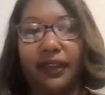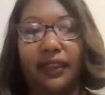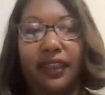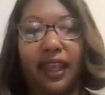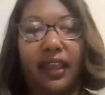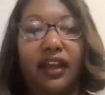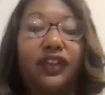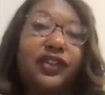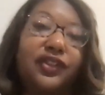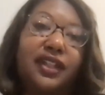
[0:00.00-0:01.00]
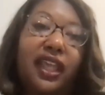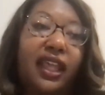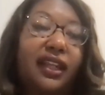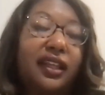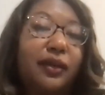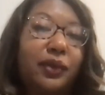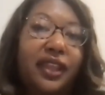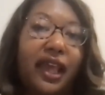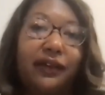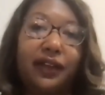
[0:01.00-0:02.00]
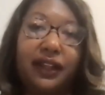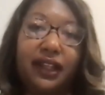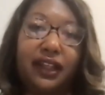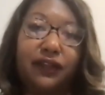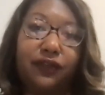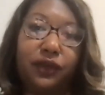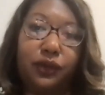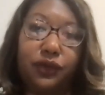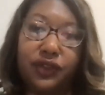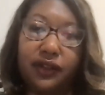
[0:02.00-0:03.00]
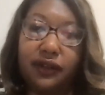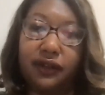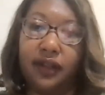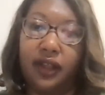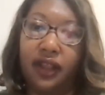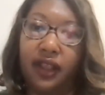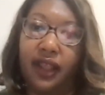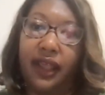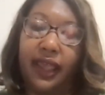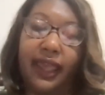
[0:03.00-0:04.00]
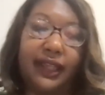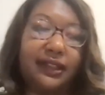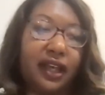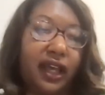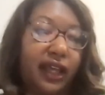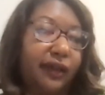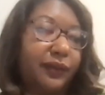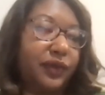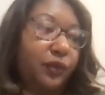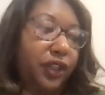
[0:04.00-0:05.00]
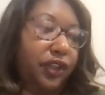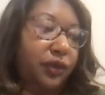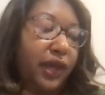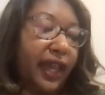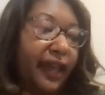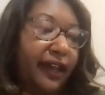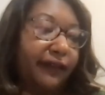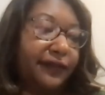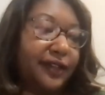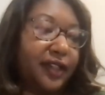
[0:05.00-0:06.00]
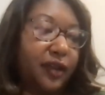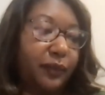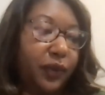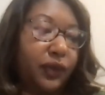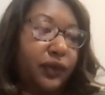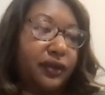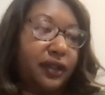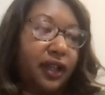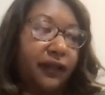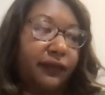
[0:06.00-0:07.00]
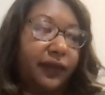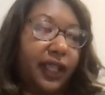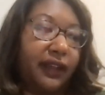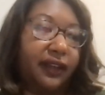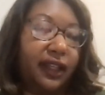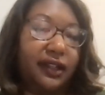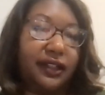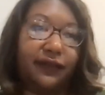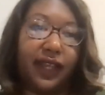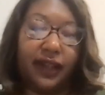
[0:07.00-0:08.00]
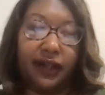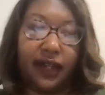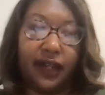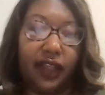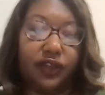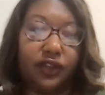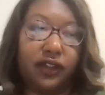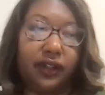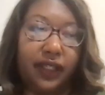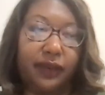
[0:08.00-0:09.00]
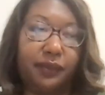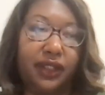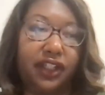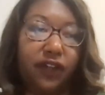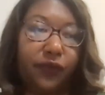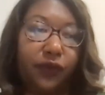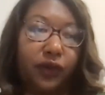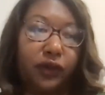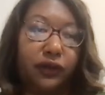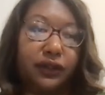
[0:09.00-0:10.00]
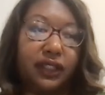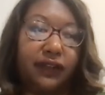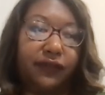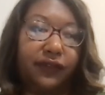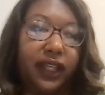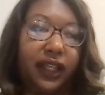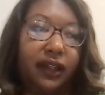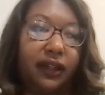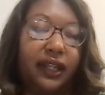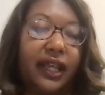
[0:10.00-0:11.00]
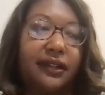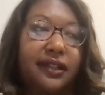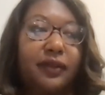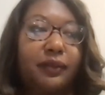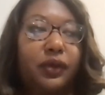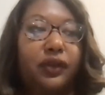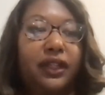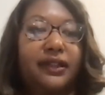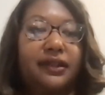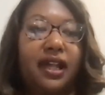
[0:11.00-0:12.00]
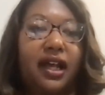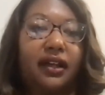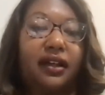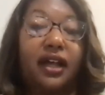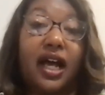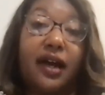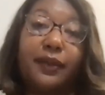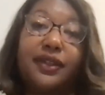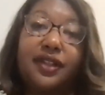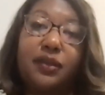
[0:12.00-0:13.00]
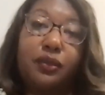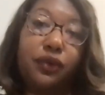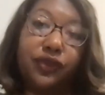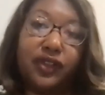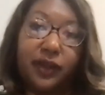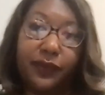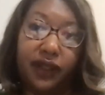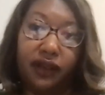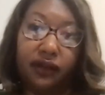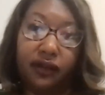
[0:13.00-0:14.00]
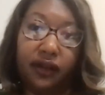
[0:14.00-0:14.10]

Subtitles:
that they understand it without any confusion. At times when you have symbols of and things of that nature, it can be difficult if that symbol is not a common symbol for something.